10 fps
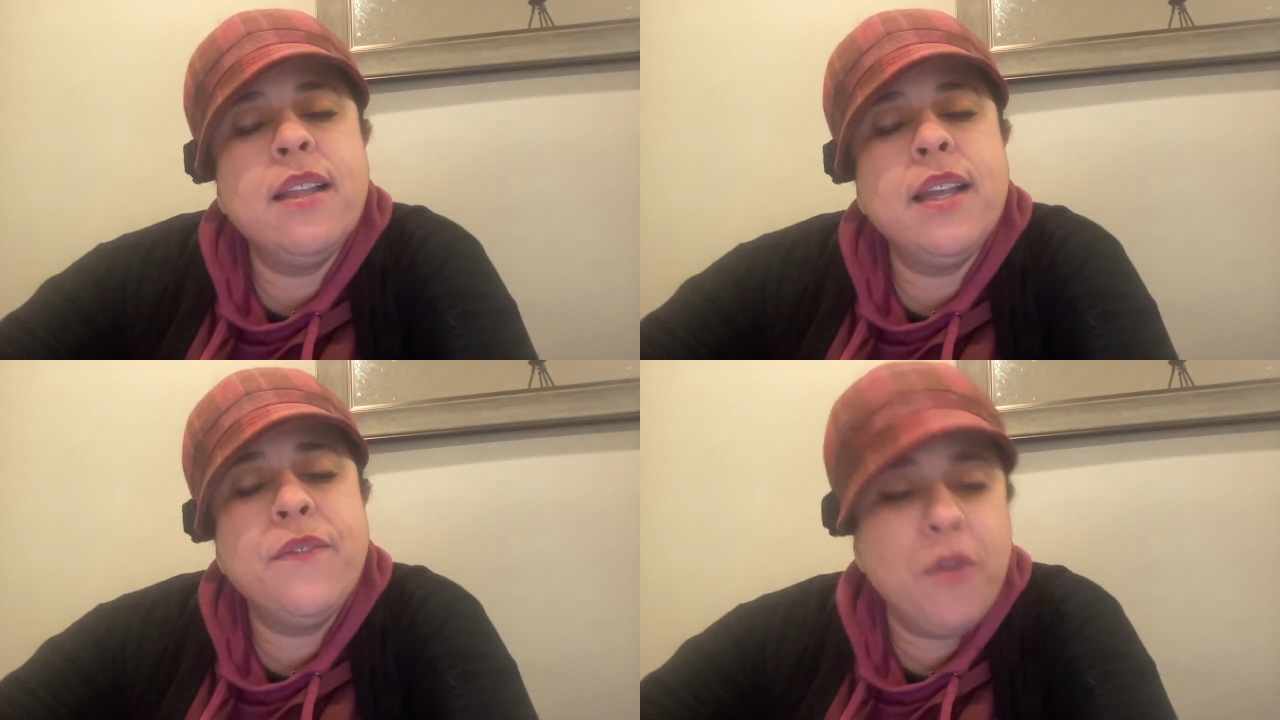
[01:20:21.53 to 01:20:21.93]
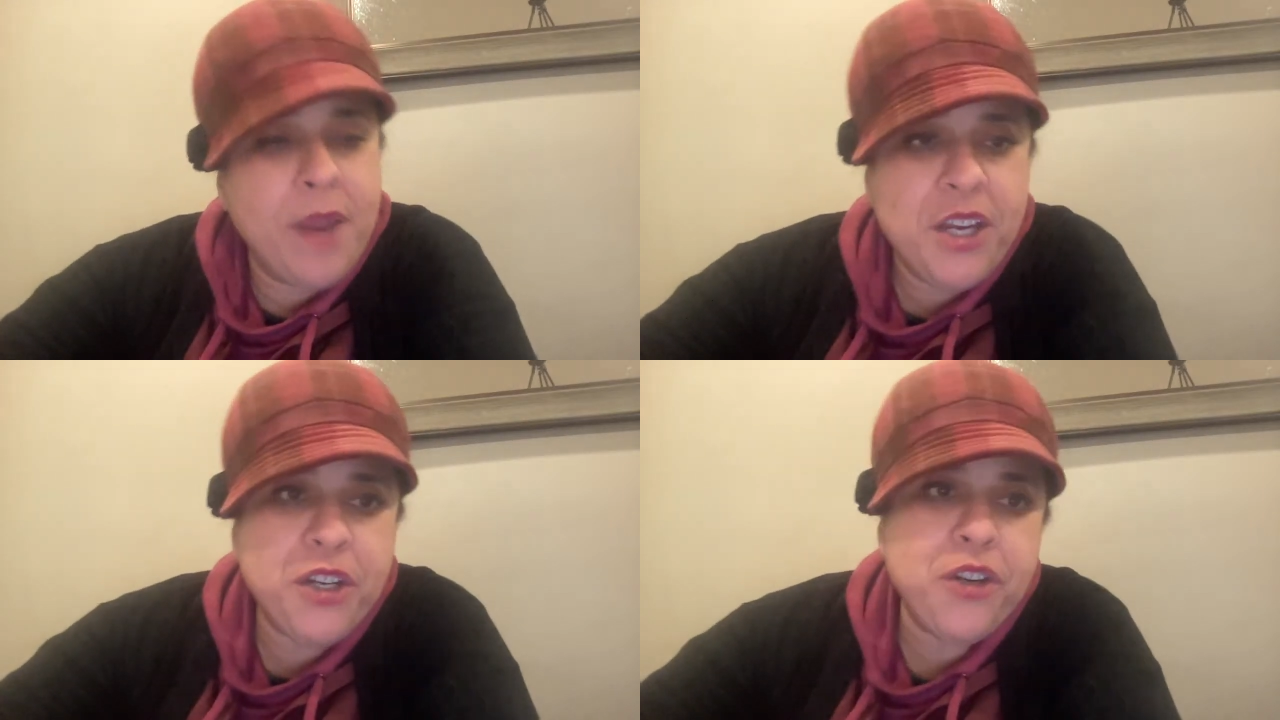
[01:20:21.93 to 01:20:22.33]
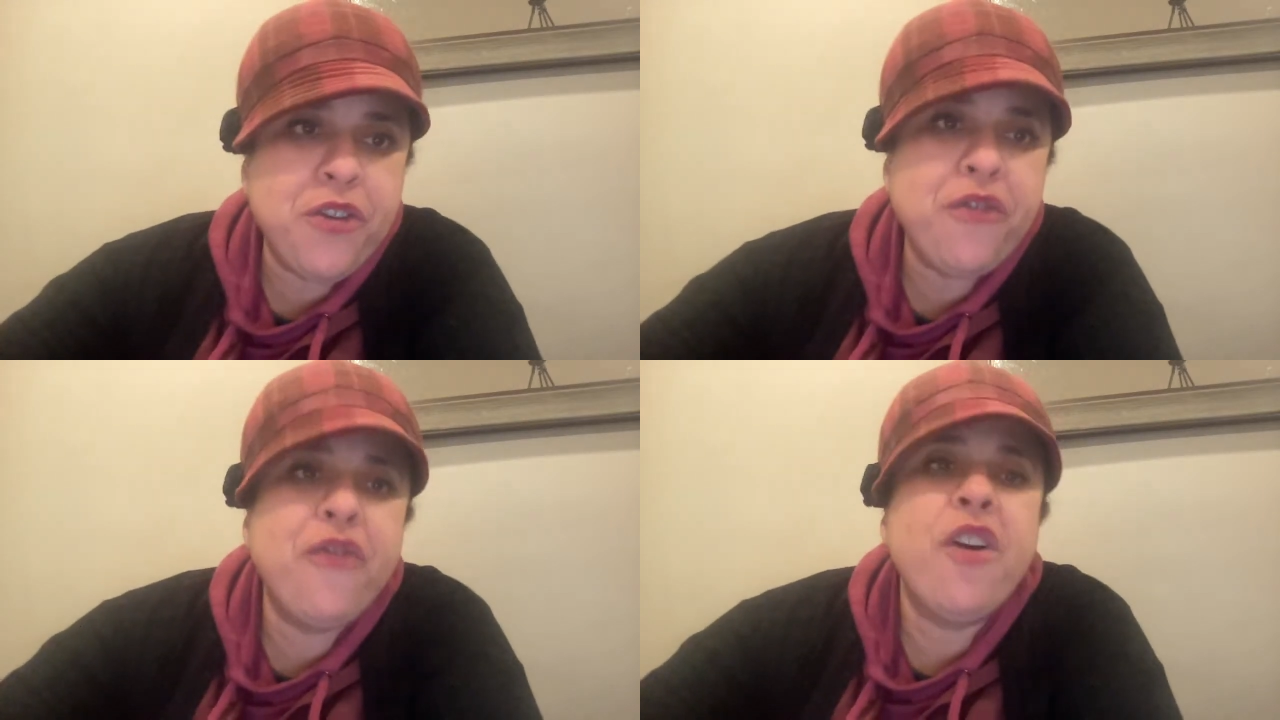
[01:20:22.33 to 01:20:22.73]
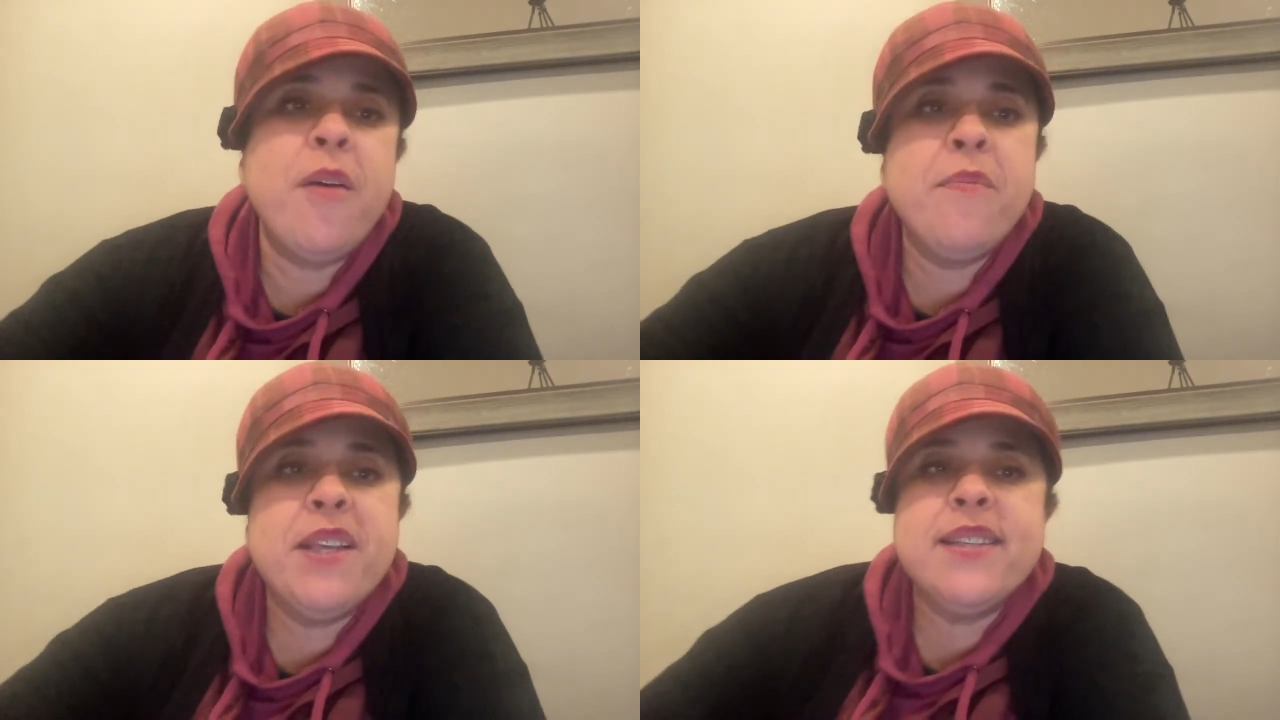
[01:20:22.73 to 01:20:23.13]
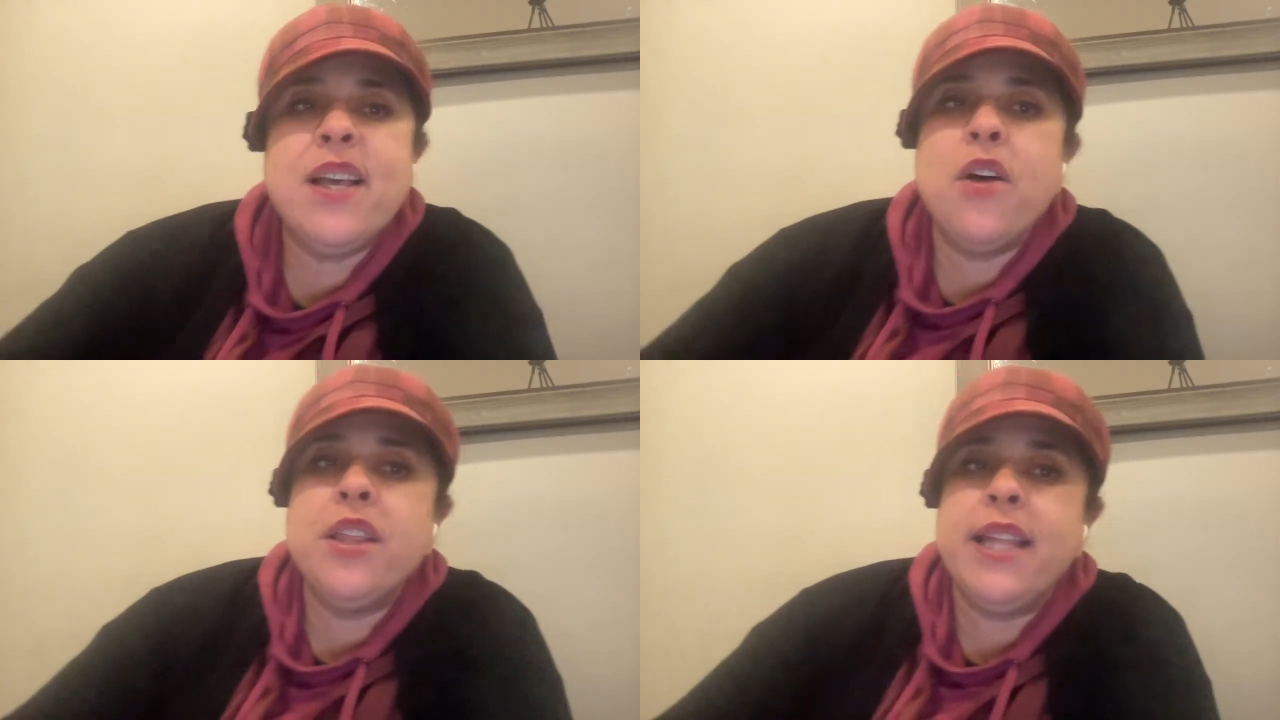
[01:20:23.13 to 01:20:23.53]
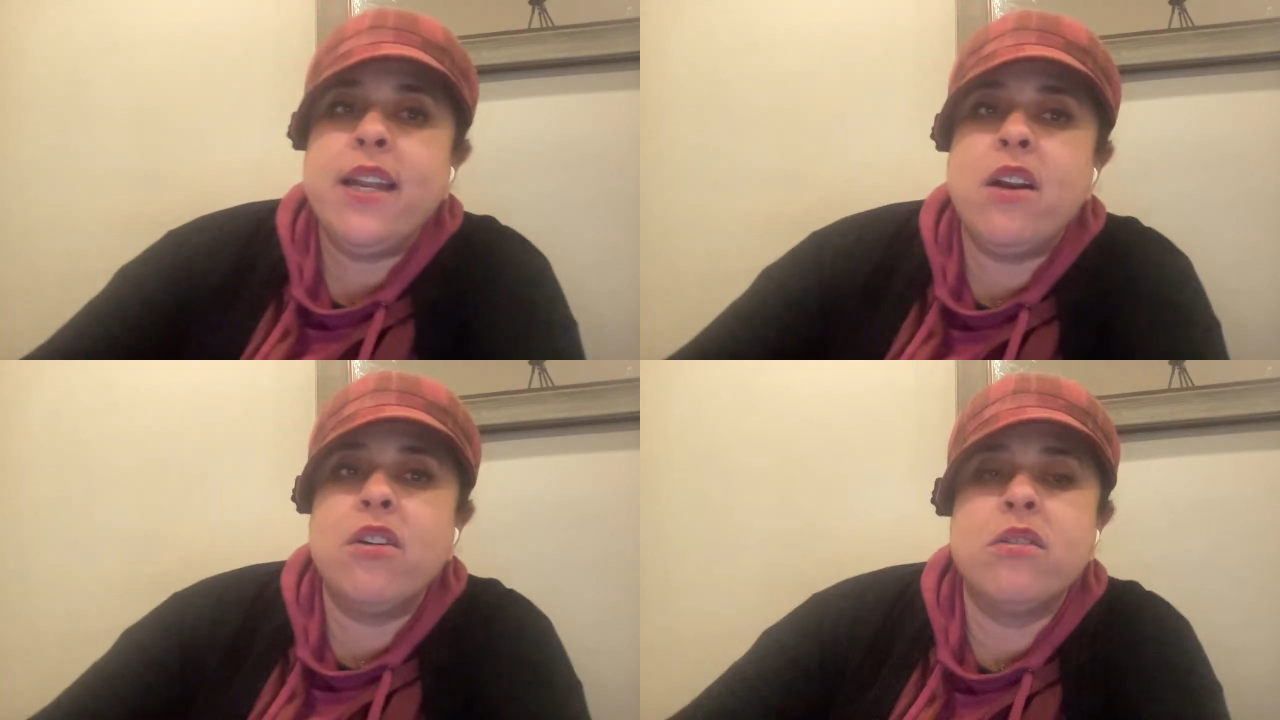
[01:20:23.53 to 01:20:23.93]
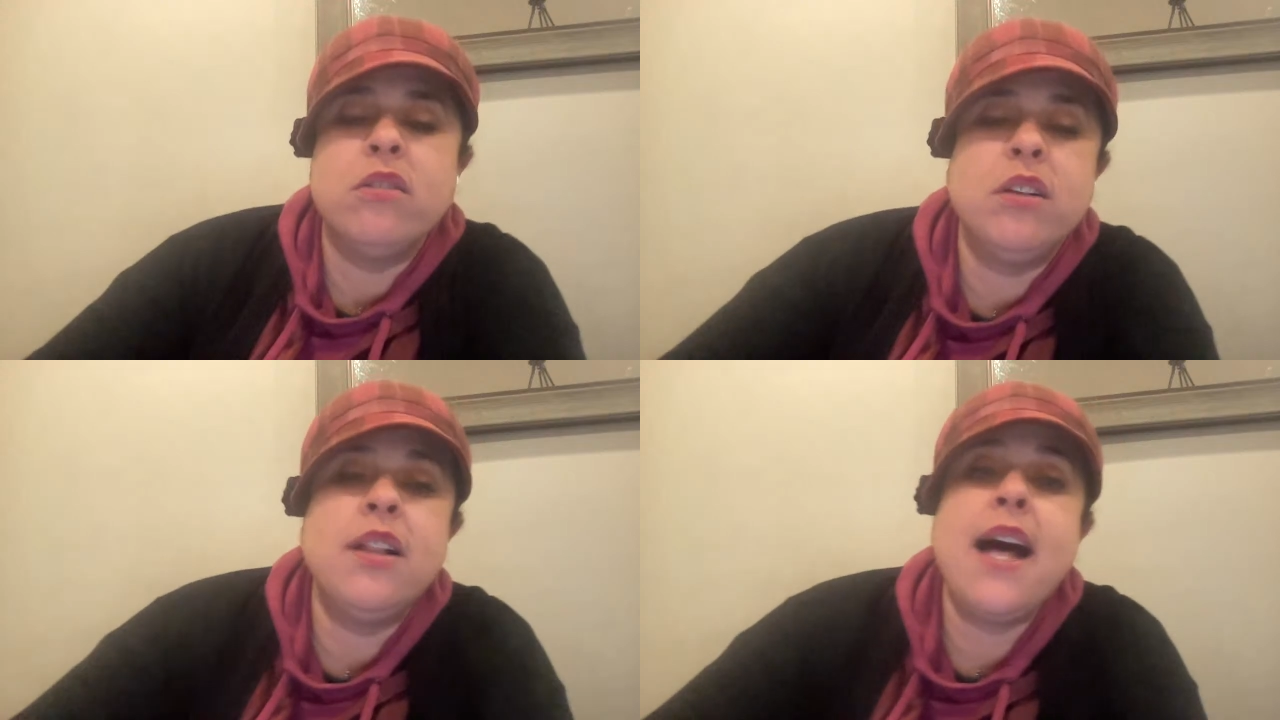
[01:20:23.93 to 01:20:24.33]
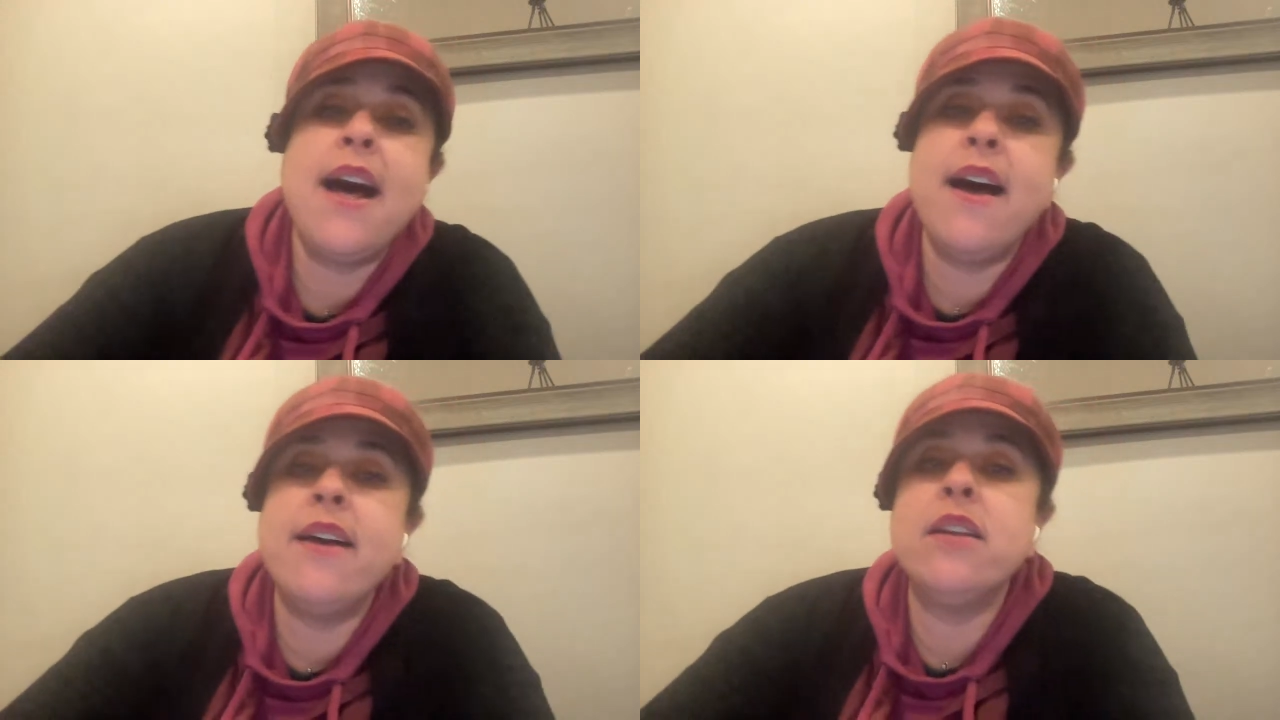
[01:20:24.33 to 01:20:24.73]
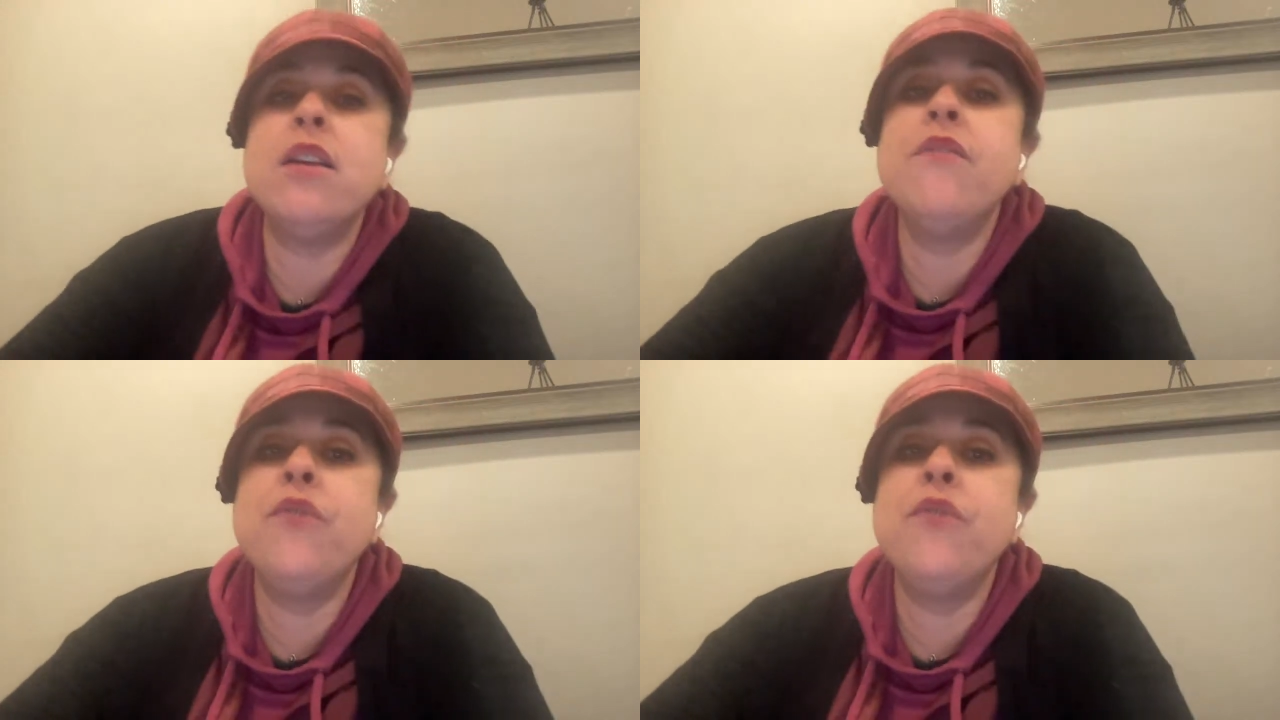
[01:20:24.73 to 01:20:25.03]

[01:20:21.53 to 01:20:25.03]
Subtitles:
information from this health plan article on